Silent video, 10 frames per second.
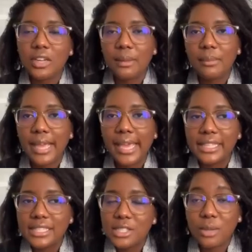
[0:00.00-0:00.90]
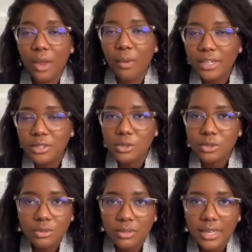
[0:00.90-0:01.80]
I'm like, this is what I want to
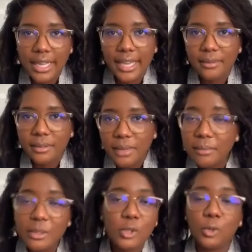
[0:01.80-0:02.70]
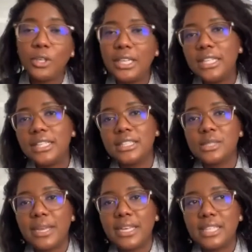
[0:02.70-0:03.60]
do. Like, I'm enjoying the
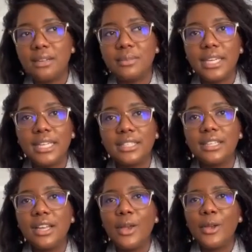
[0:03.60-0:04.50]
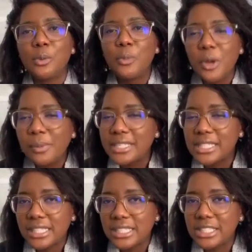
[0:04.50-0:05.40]
space that I'm in. So purpose
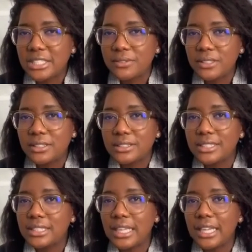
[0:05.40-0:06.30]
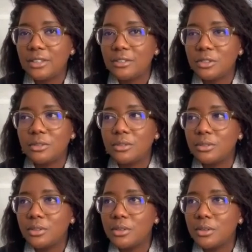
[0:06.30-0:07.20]
is such a difficult thing
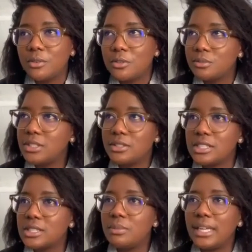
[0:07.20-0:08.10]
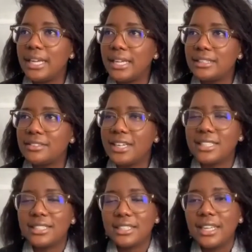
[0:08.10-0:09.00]
for me to explain,
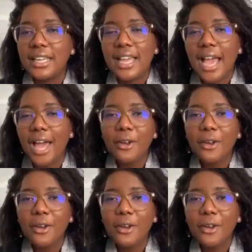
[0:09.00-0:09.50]
right? I don't